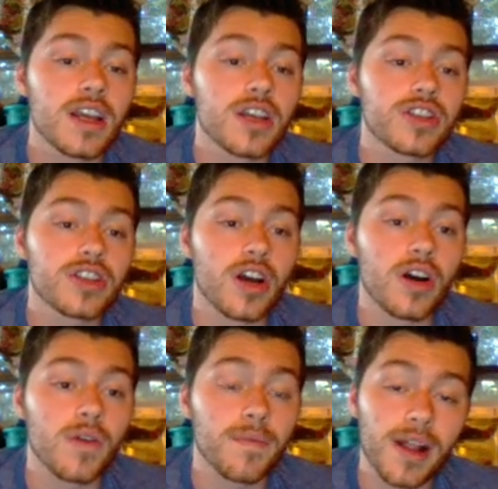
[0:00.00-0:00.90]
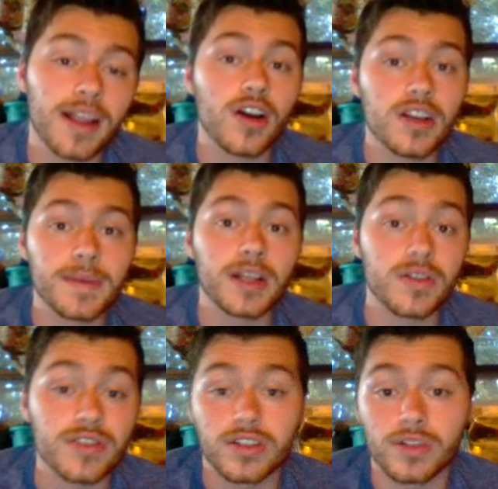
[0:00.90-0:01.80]
So it probably cost me
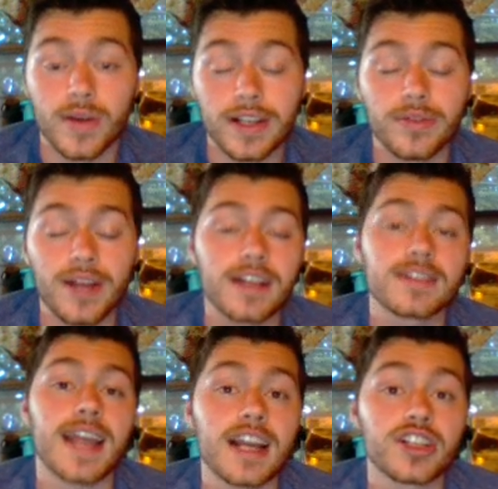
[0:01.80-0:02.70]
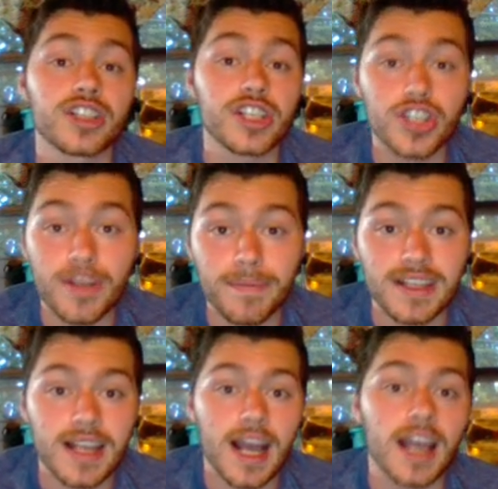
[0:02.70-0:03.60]
closer to $22 to actually ship
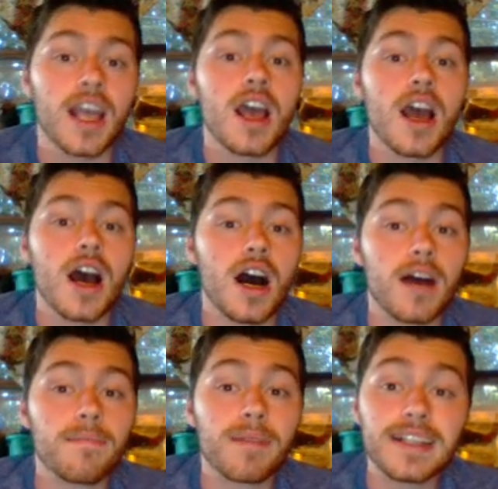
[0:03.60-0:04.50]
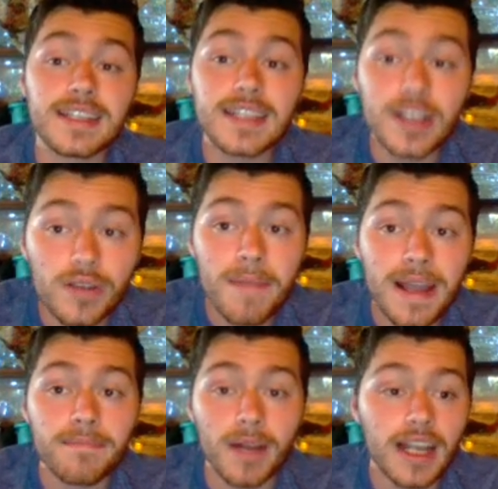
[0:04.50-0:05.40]
this guy. But I'd still
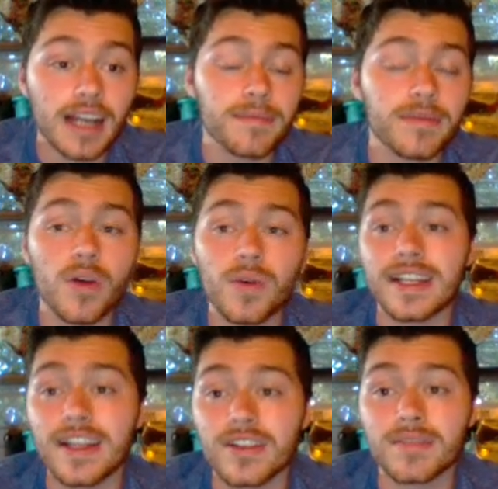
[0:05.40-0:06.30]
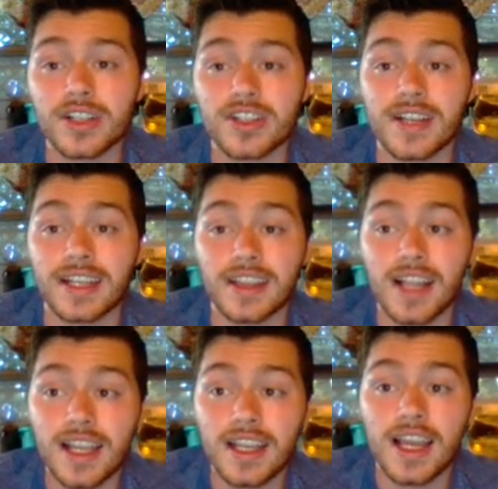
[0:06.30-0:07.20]
made money on him, nowhere near as much as I'd
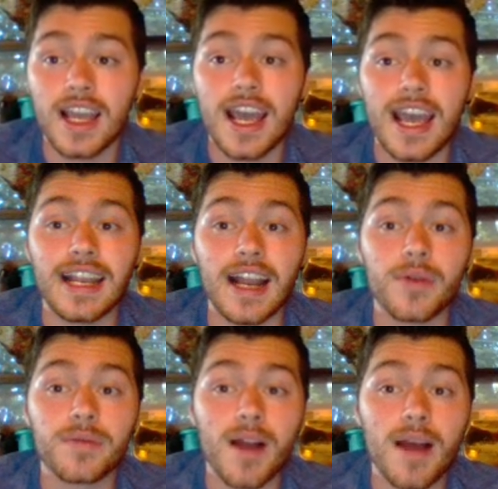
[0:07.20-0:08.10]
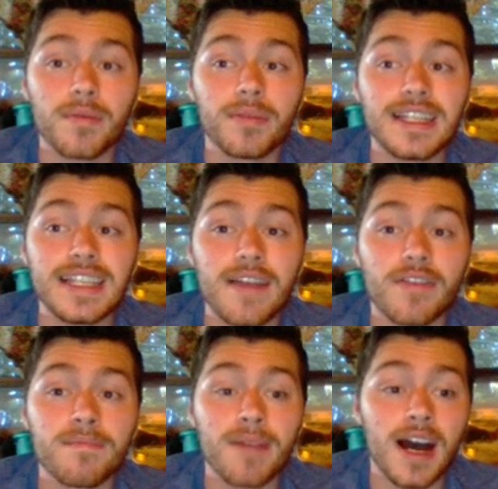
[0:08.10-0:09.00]
like. and I would probably
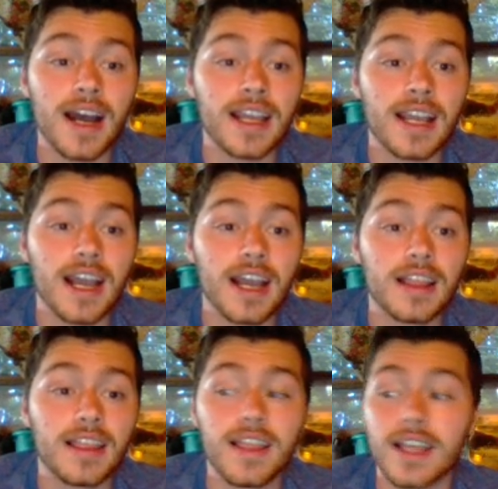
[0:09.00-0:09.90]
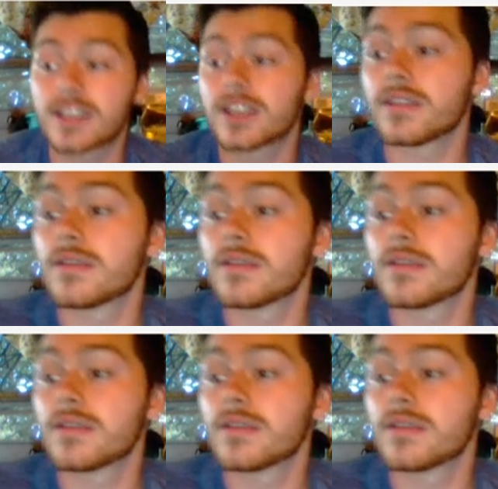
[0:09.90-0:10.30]
never buy this.